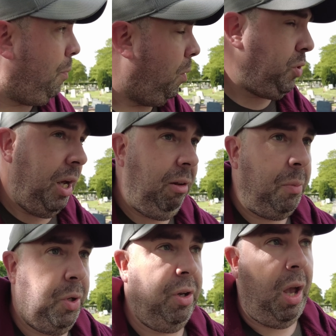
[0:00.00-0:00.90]
bombshell, I'm
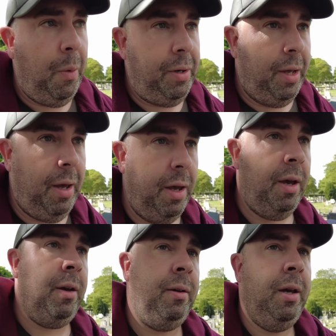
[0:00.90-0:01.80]
going to go and
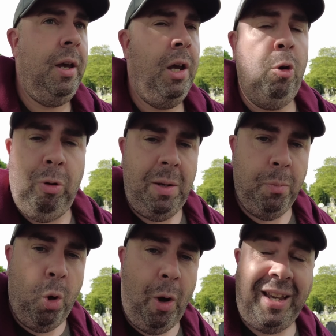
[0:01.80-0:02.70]
read
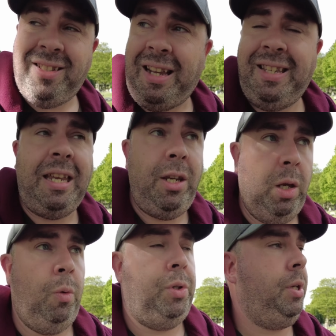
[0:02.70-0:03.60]
more exciting
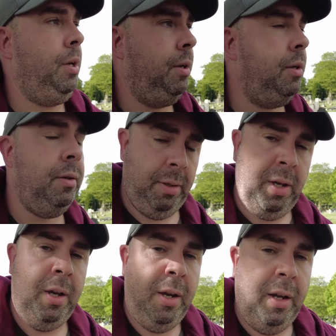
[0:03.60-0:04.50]
news.
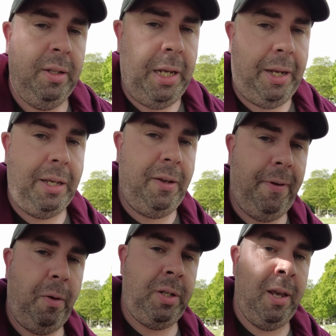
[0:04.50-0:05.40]
Take it easy,
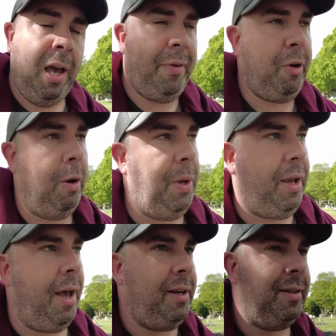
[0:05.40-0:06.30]
folks. Have a great week
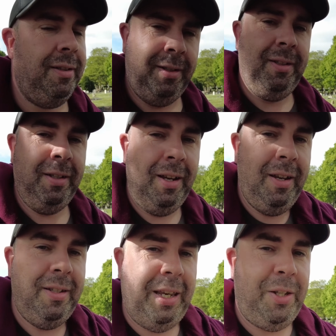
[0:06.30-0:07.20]
ahead.
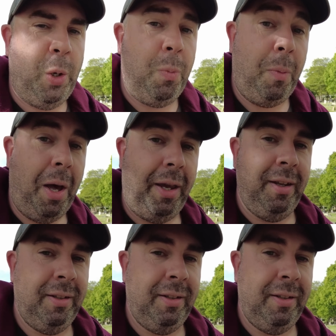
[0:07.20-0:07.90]
See you soon. Bye-bye.